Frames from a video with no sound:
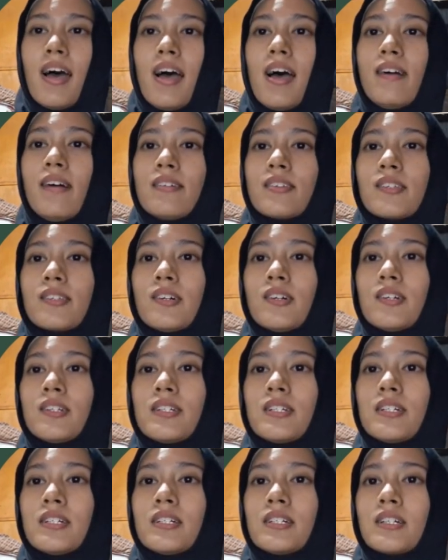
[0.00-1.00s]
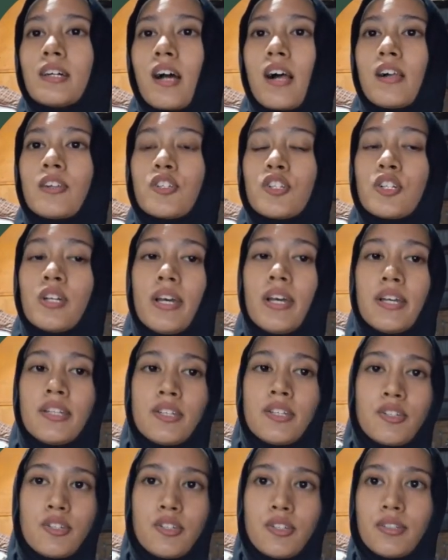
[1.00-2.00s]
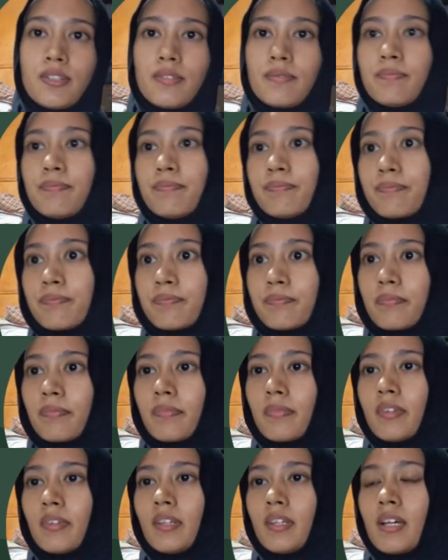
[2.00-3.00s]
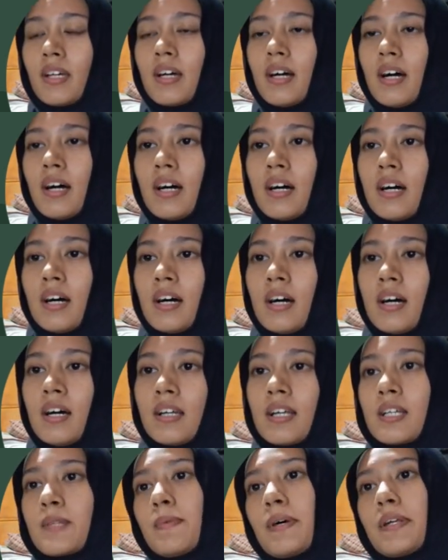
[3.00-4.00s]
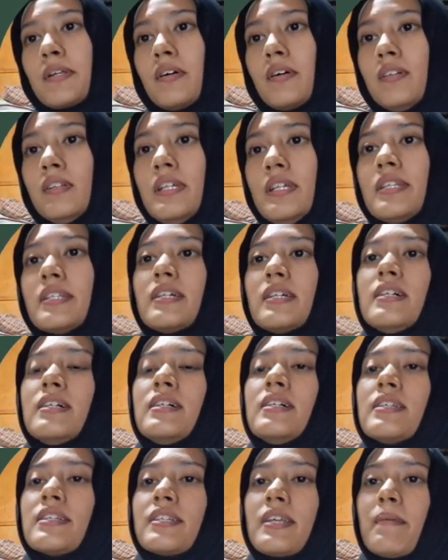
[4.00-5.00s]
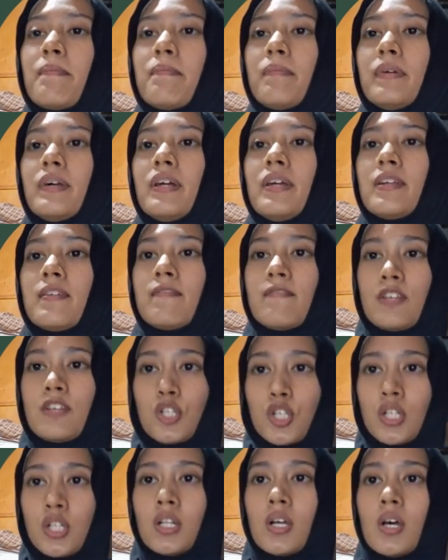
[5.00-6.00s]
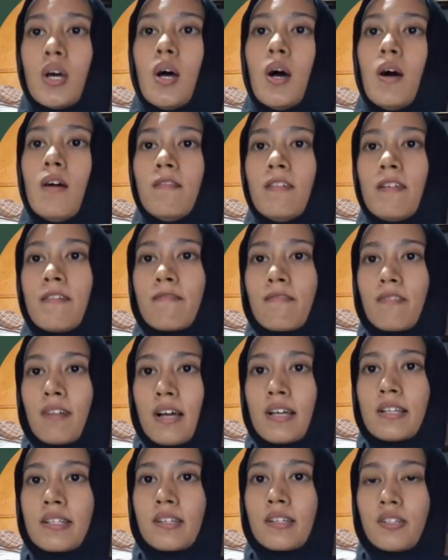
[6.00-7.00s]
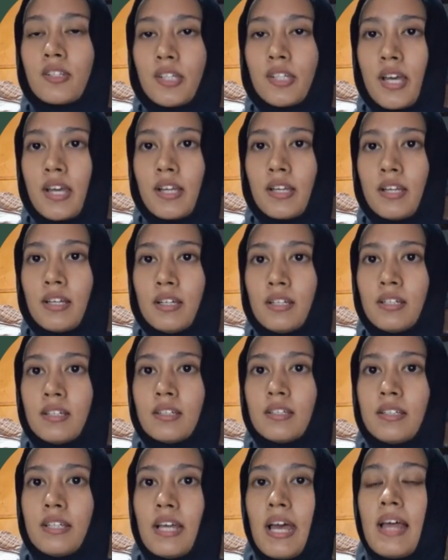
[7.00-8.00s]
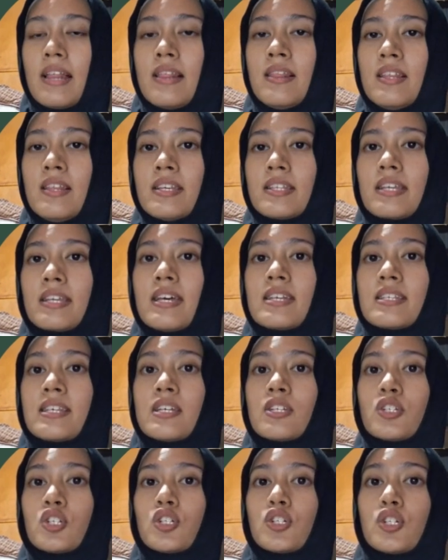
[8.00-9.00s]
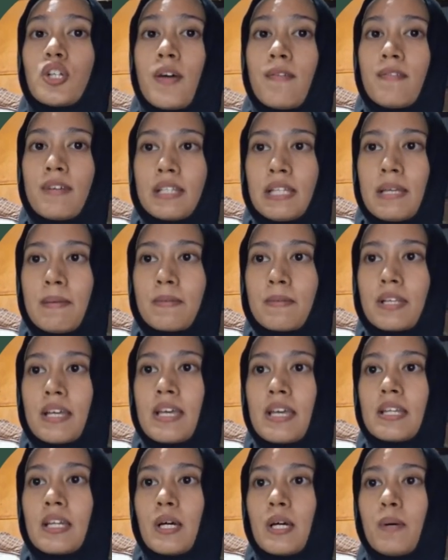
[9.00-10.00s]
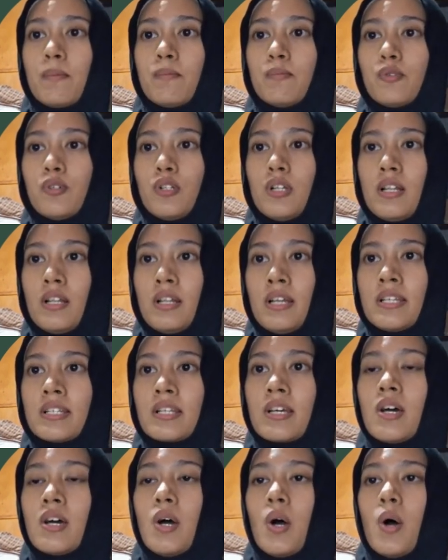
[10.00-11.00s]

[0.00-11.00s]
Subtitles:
and also the culture etiquette. Last but not least, a separate division with class container, then list essential travel tips in a bullet list,